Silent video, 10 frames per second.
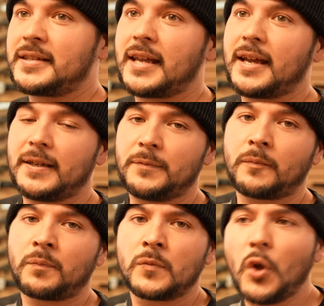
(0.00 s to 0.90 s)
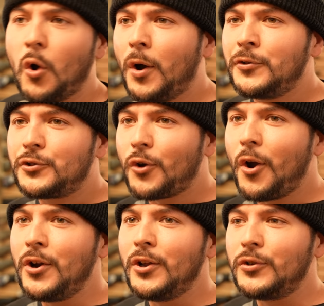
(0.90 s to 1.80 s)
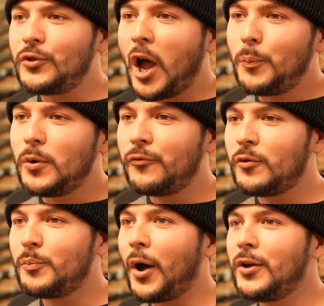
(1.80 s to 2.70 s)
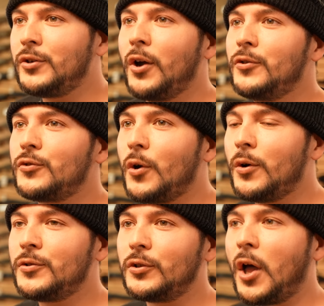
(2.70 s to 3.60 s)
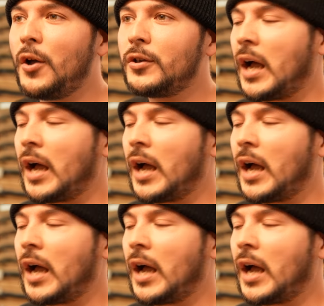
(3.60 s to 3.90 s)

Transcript: say, no one's trying to stop you from buying guns, no one's allowing...